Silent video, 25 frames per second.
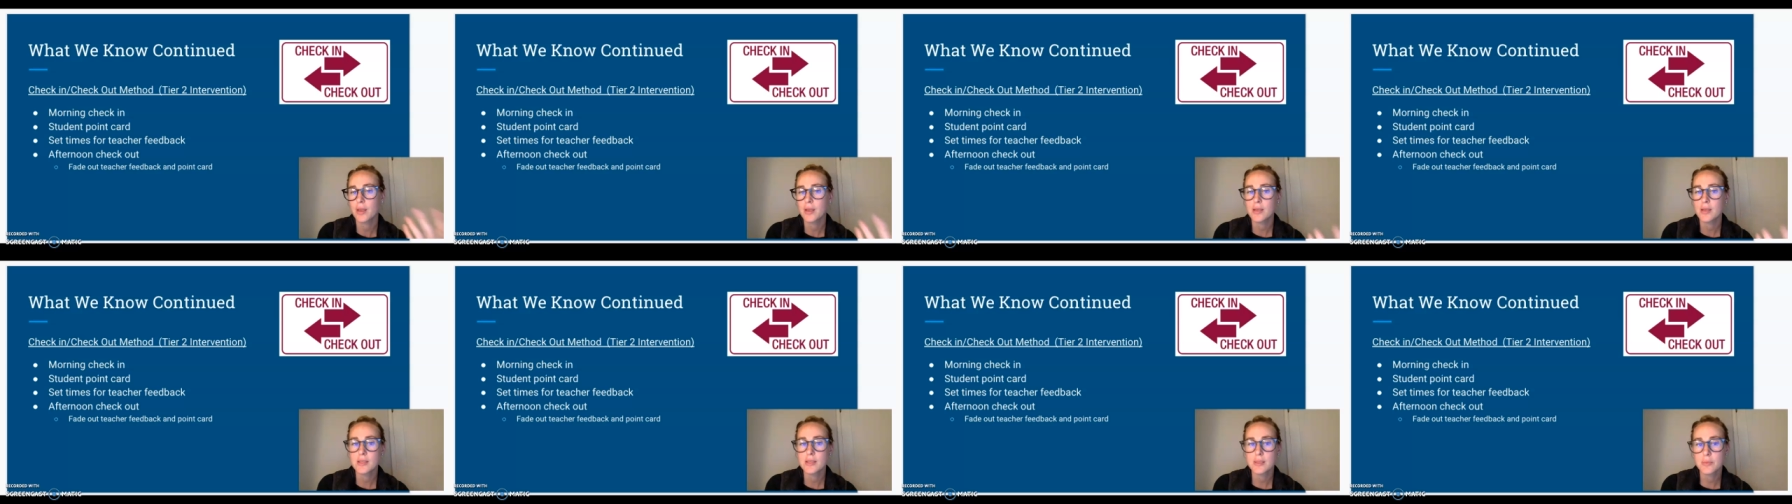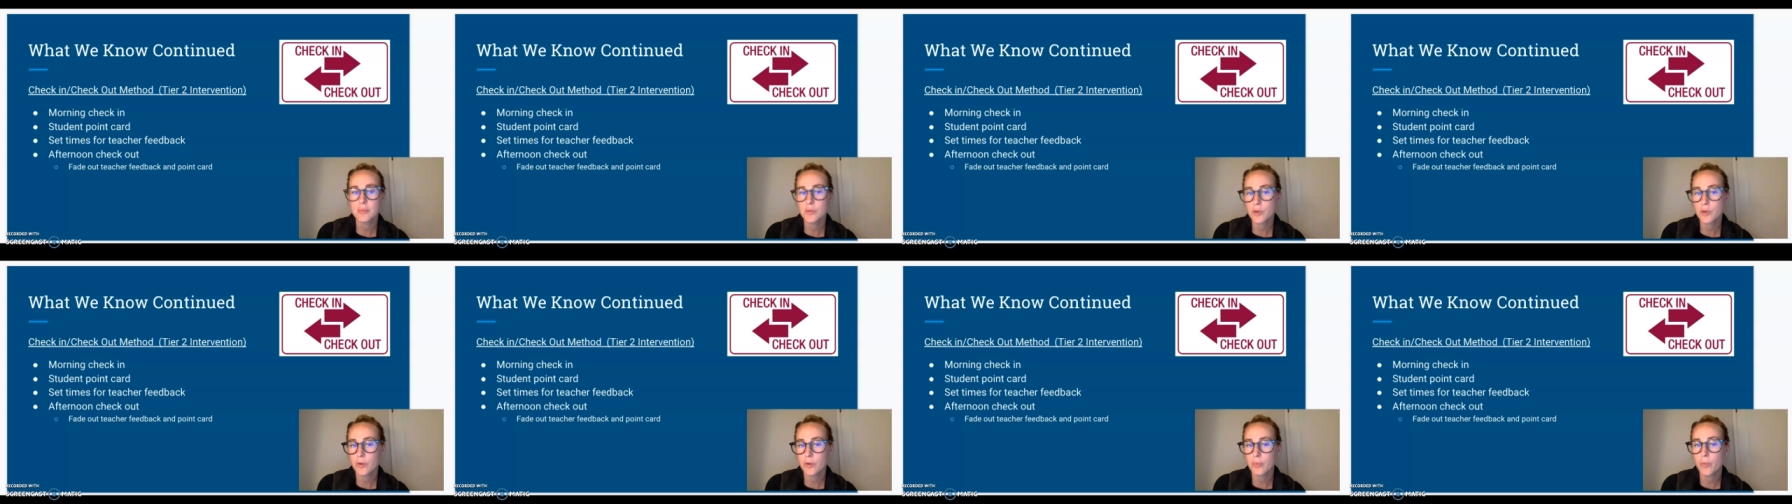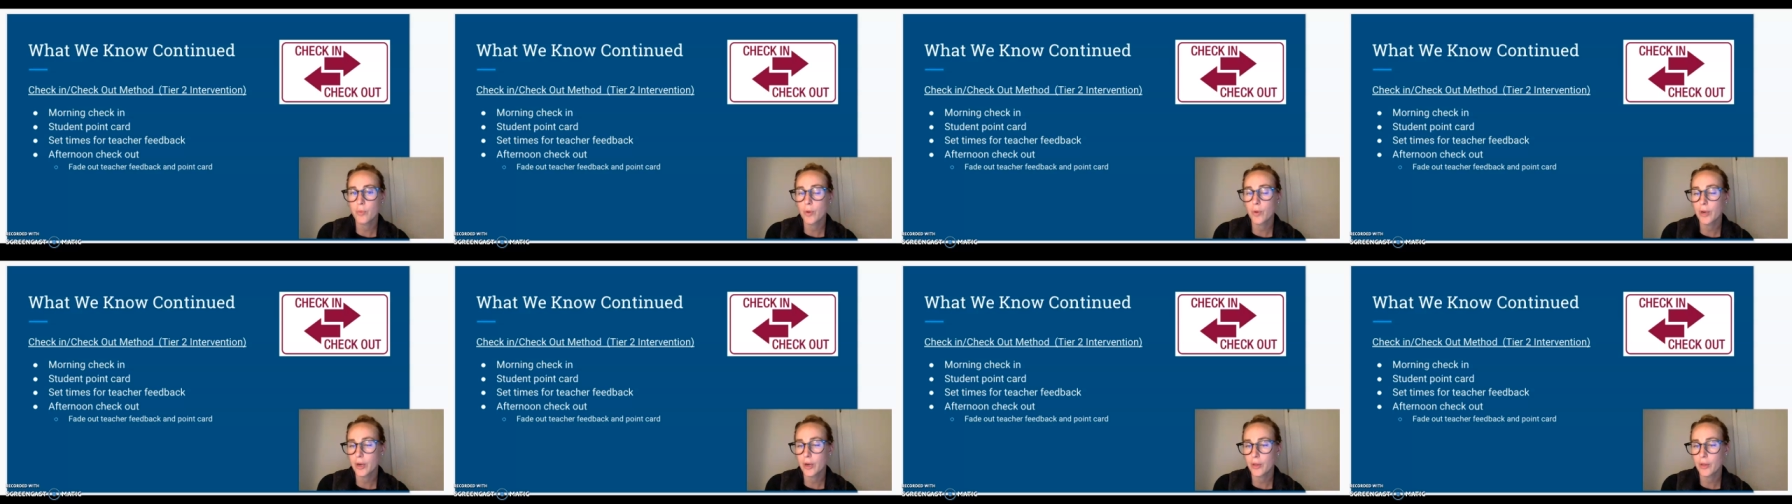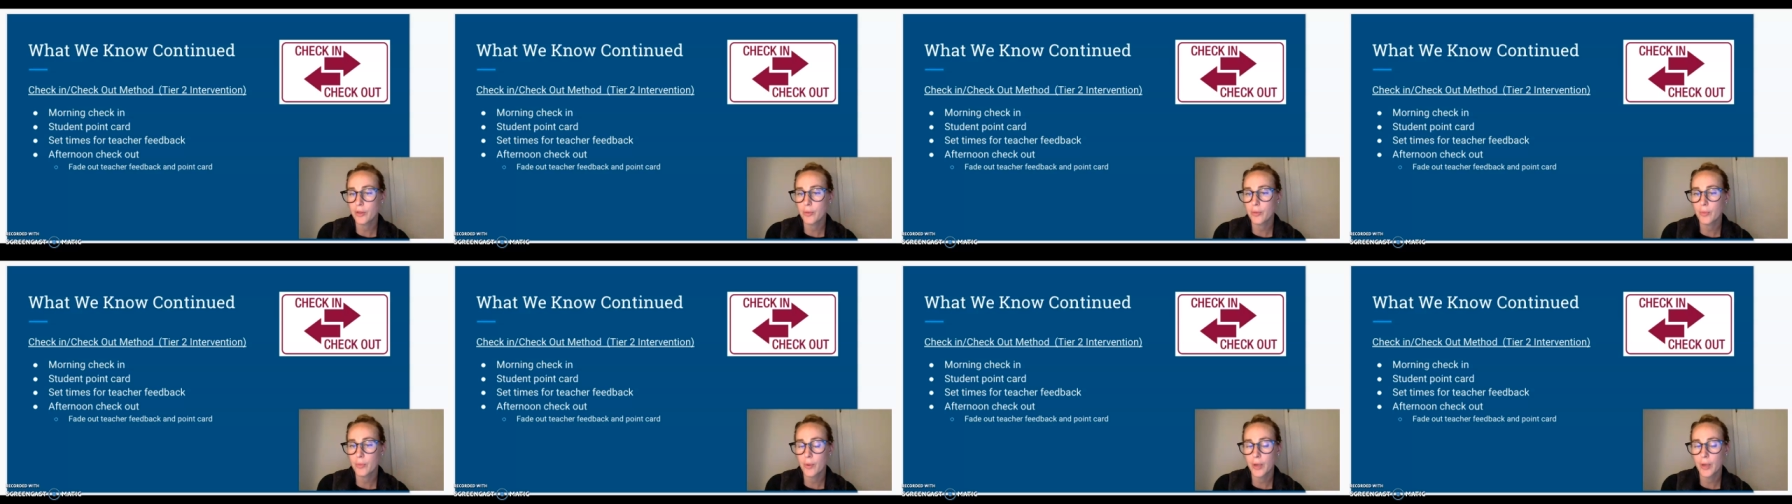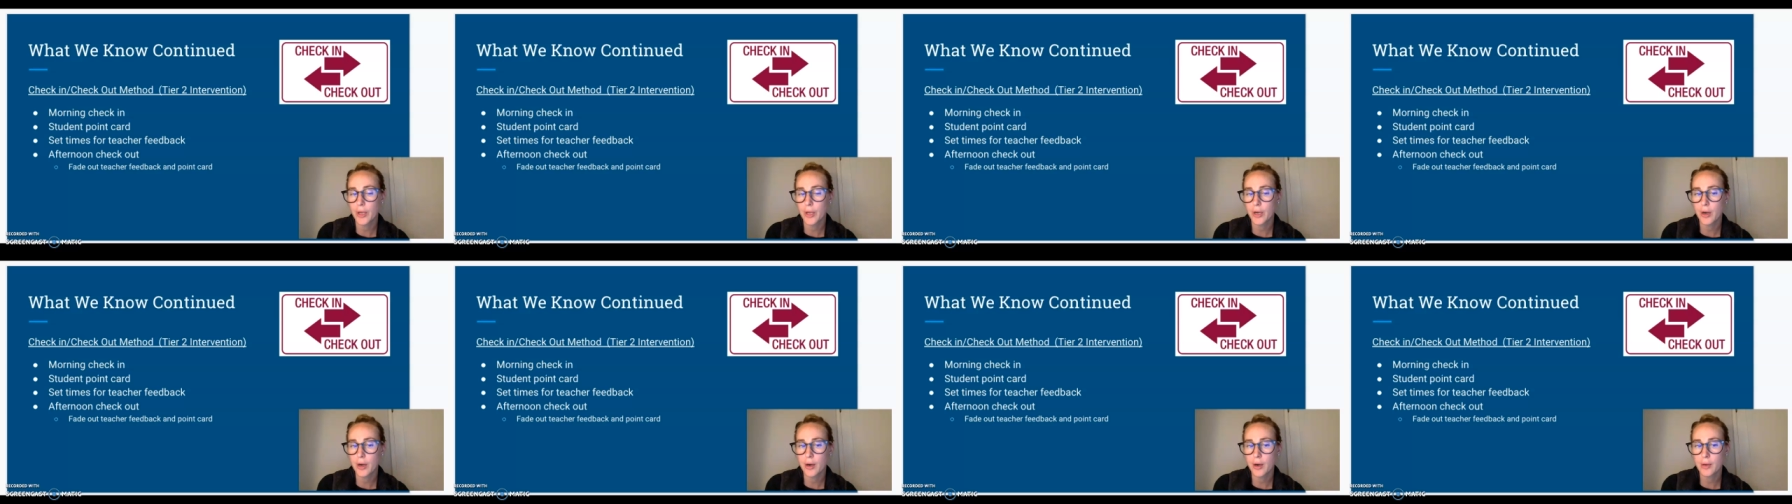some sort of point on their
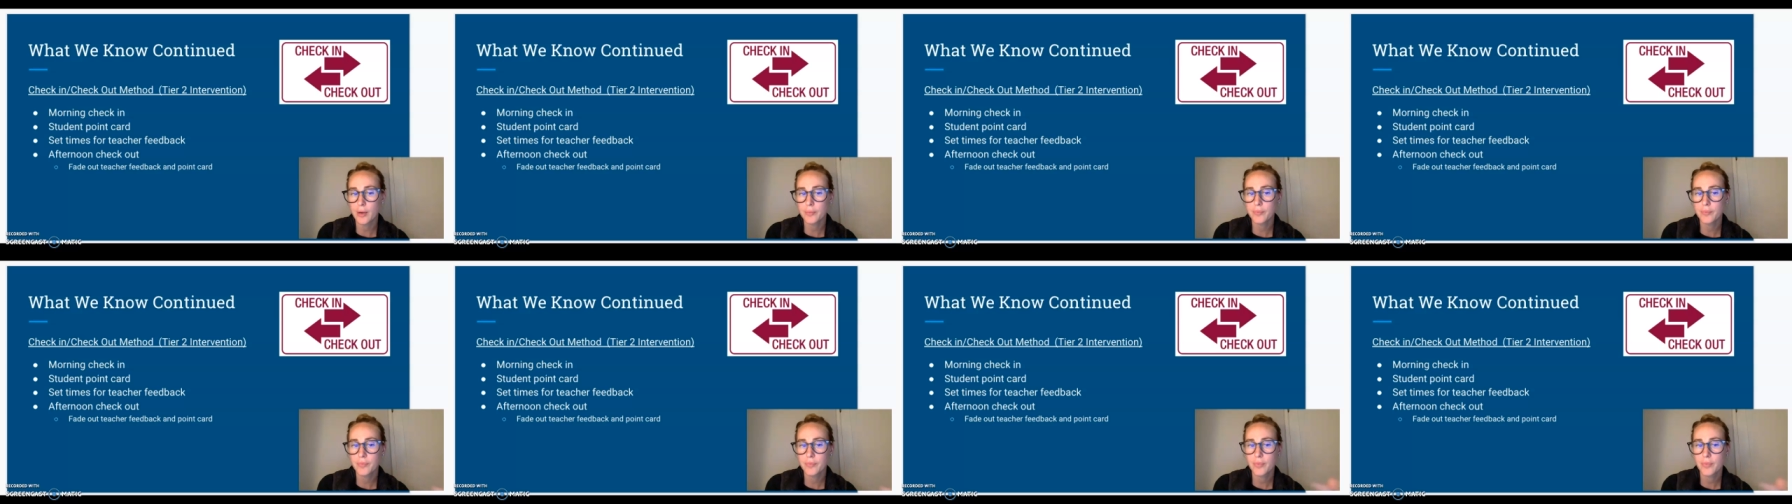point card.